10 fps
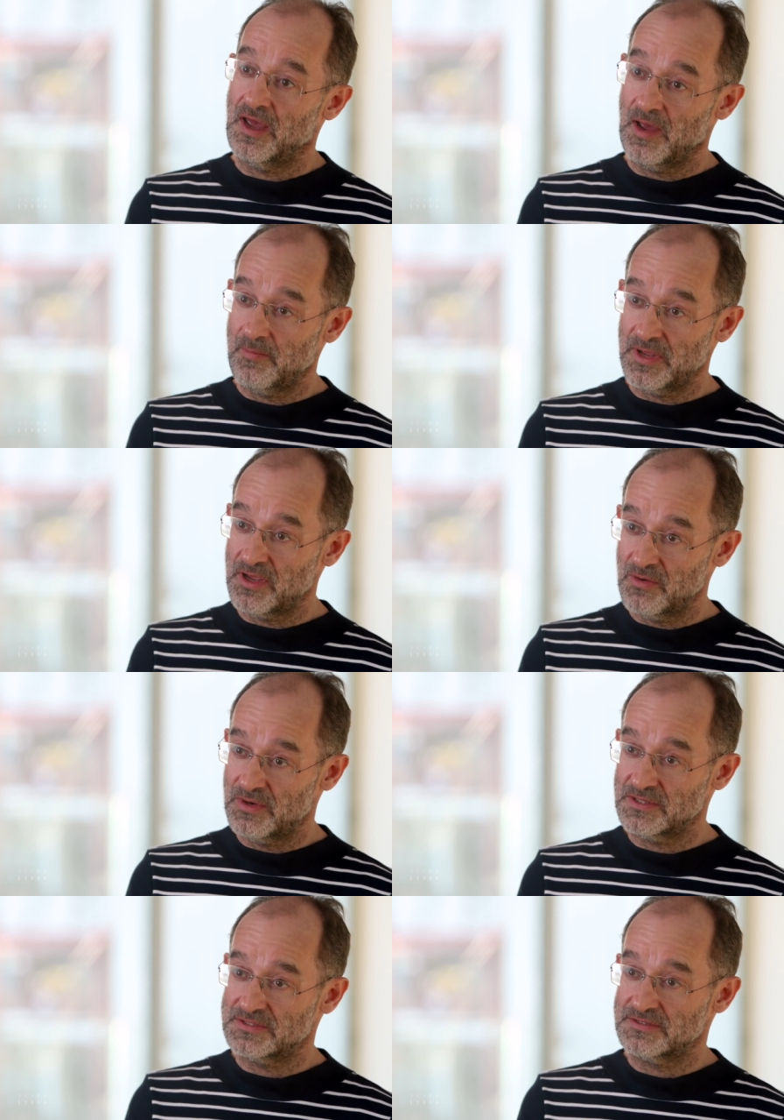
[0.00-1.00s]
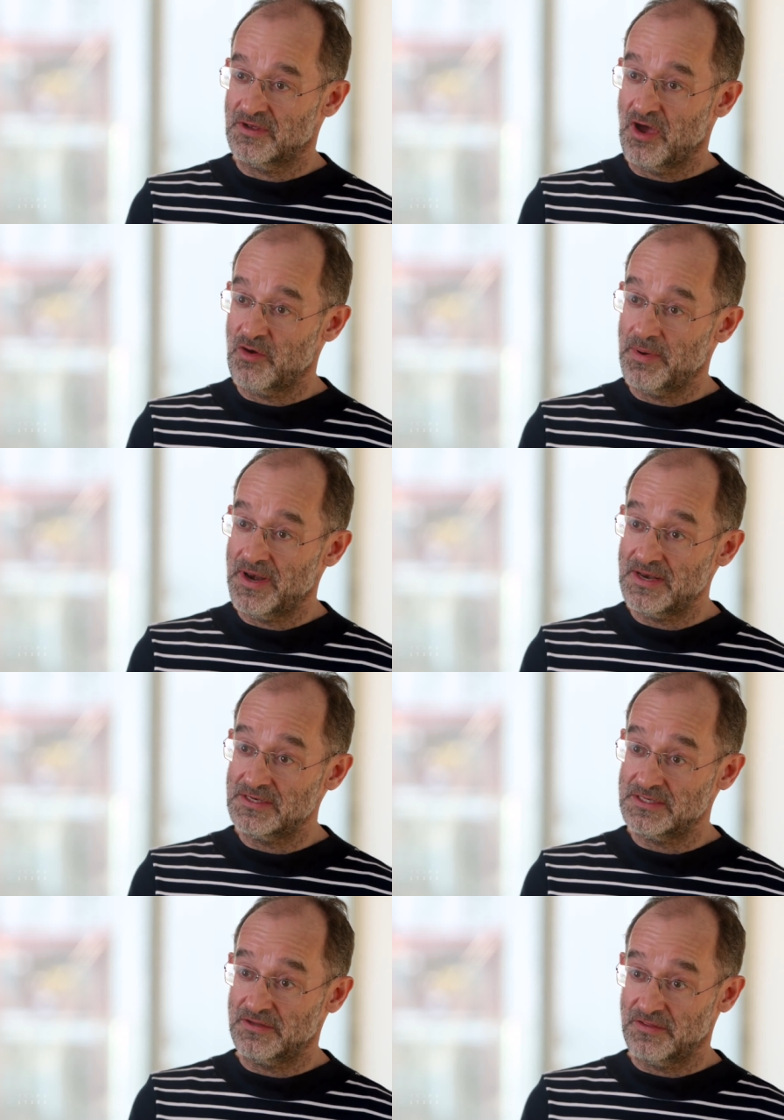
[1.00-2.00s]
ambiguous,
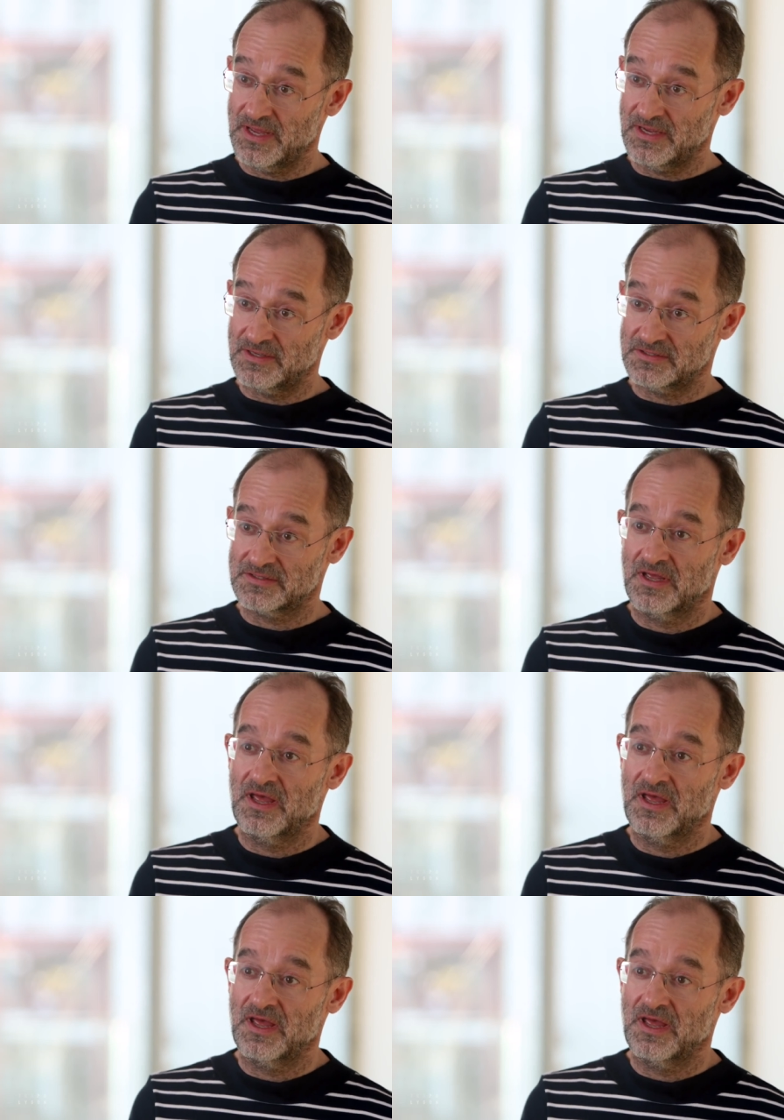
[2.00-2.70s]
open-ended things.